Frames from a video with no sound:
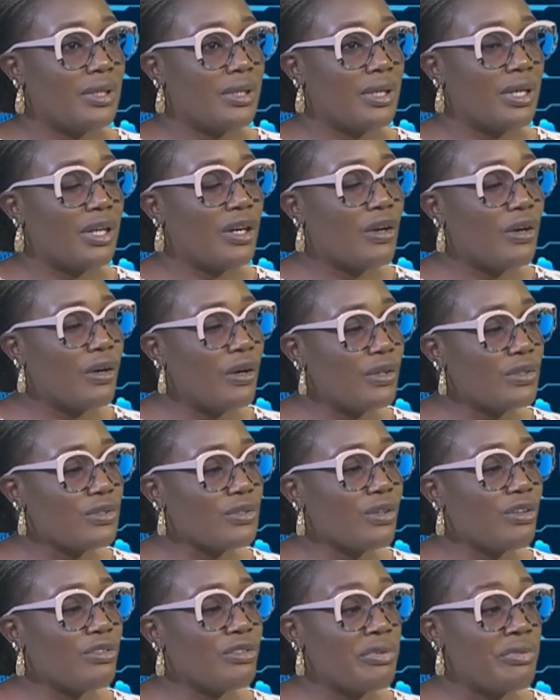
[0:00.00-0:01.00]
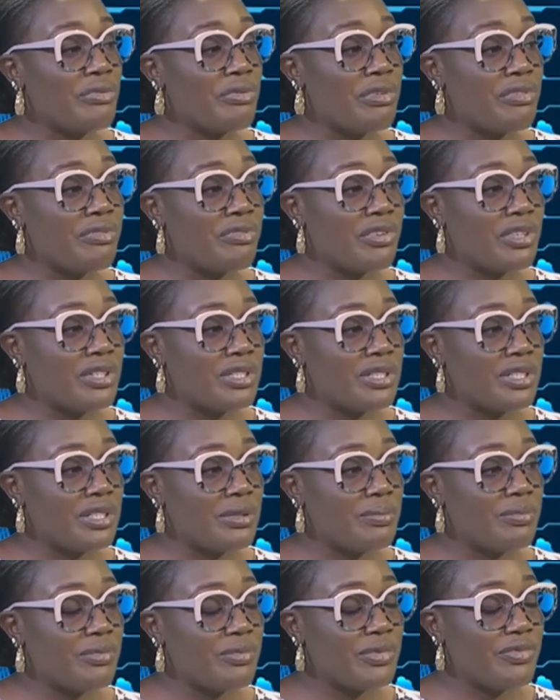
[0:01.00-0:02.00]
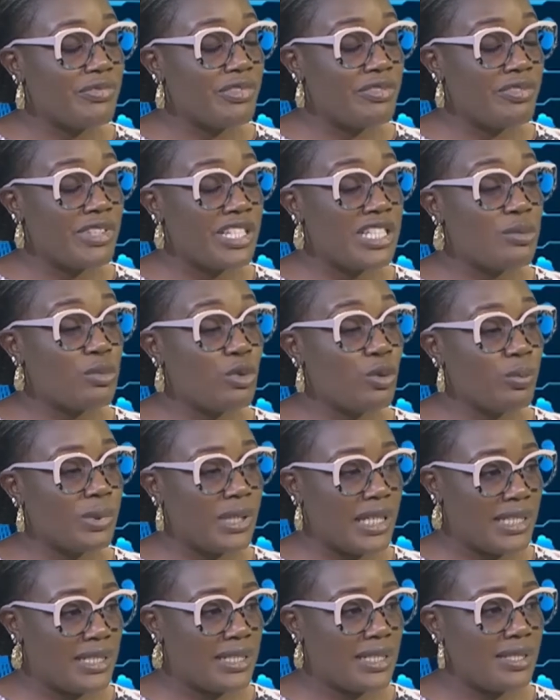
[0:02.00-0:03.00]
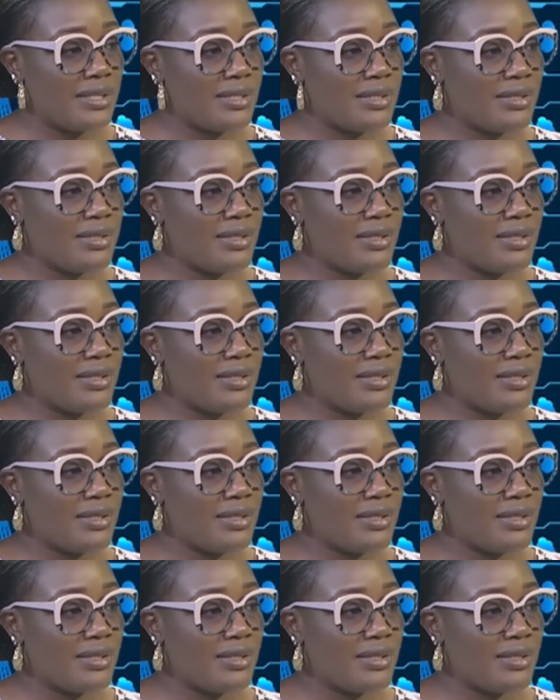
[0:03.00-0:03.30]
a cause of reversible blindness,